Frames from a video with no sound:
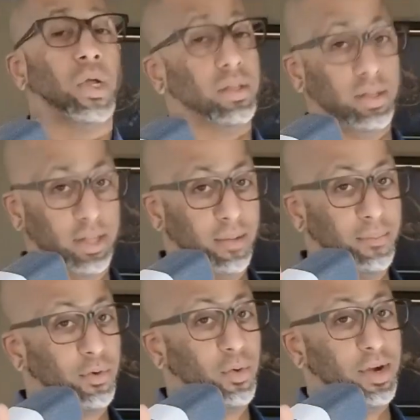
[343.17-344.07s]

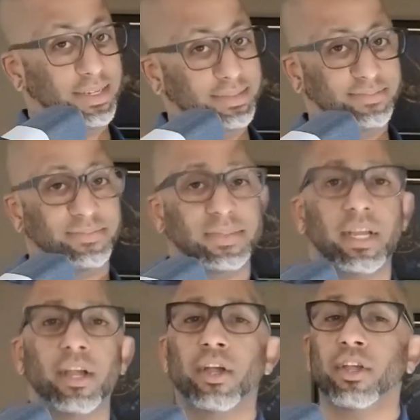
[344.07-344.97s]
number one,
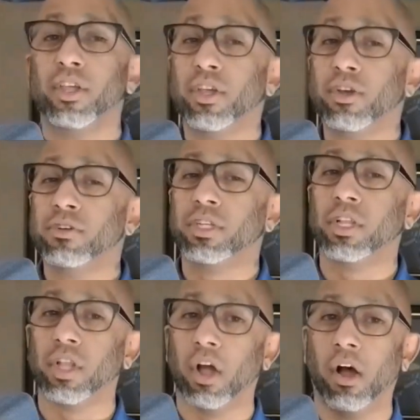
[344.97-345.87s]
use
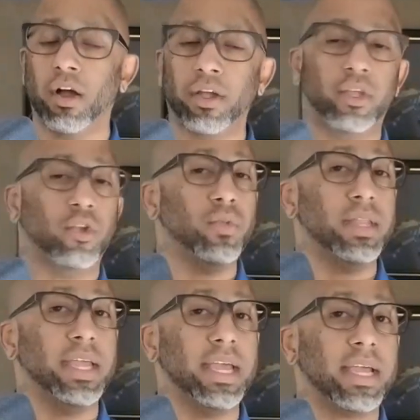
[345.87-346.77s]
long,
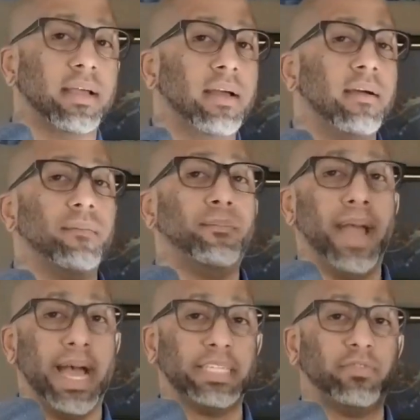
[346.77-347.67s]
unique
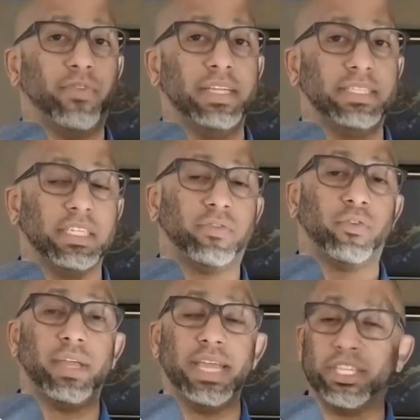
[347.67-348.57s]
passphrases
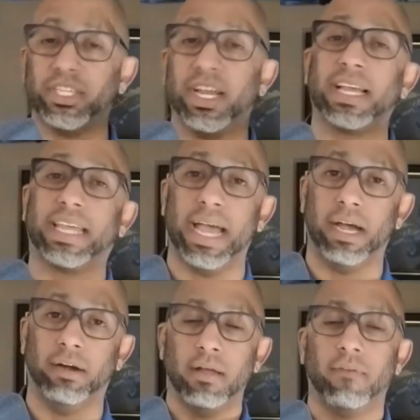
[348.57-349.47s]
for each
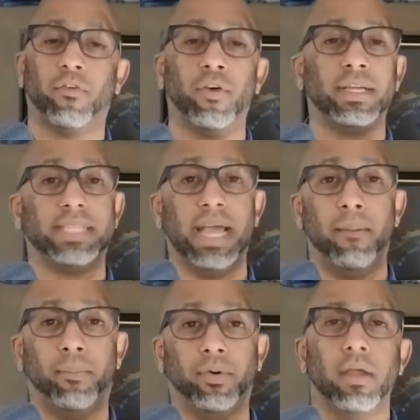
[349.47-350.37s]
account. For
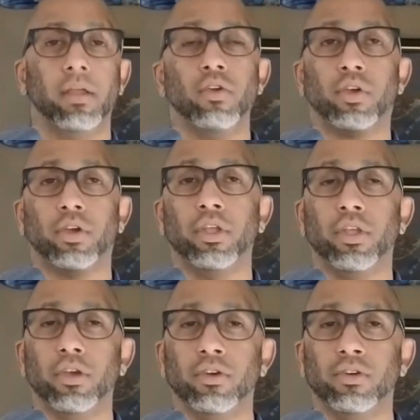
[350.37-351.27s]
example, you could
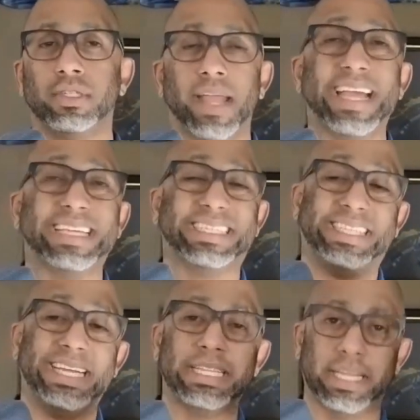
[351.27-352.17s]
use a
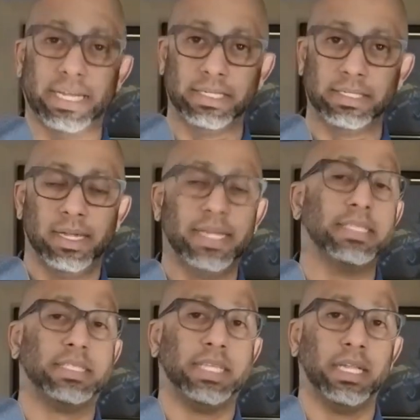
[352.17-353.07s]
sentence
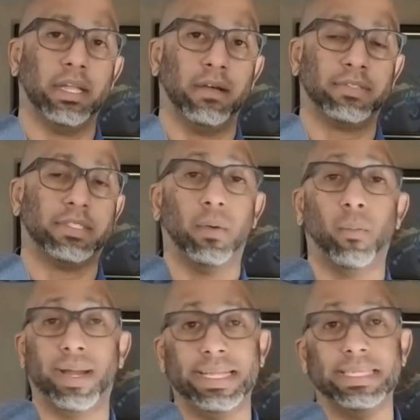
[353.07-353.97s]
instead of
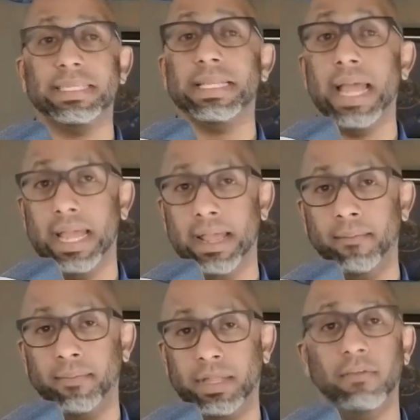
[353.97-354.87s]
somebody's
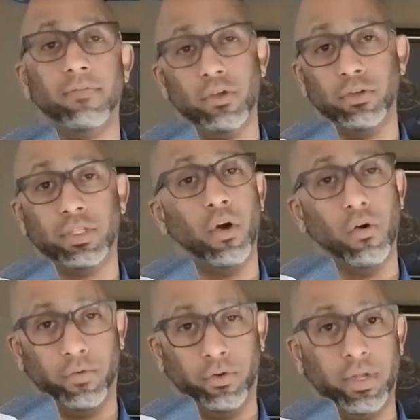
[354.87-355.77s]
name that you've used
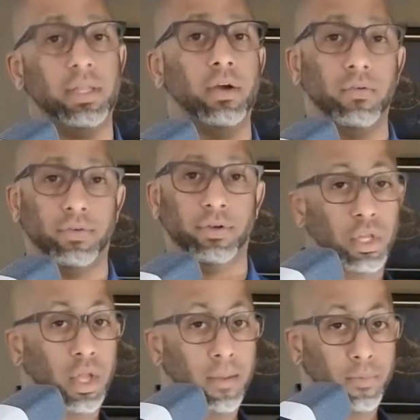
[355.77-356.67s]
over and over.
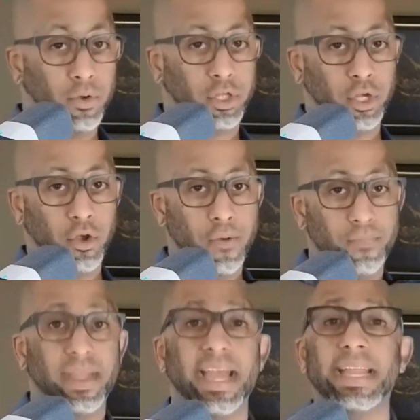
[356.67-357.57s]
Number two,
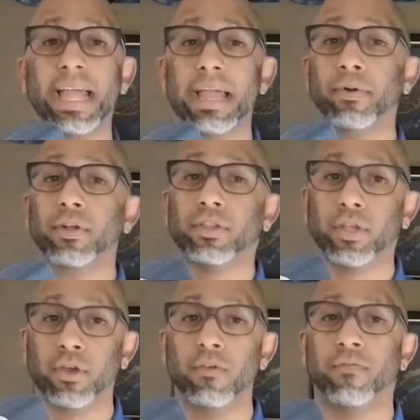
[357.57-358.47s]
enable
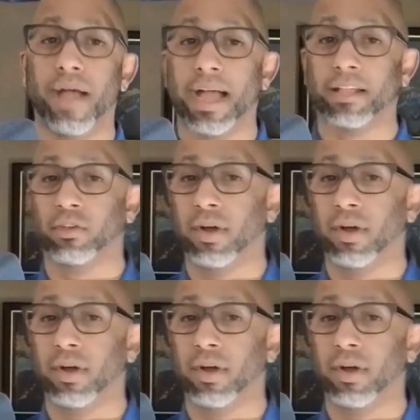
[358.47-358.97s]
two-factor